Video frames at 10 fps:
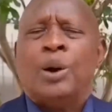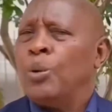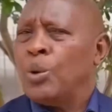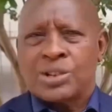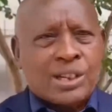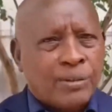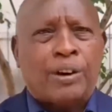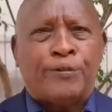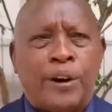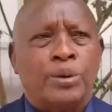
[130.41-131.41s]
was
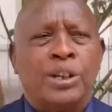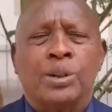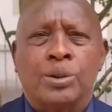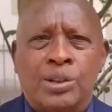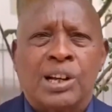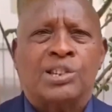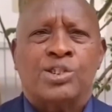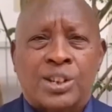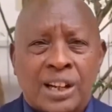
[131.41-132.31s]
never founded on such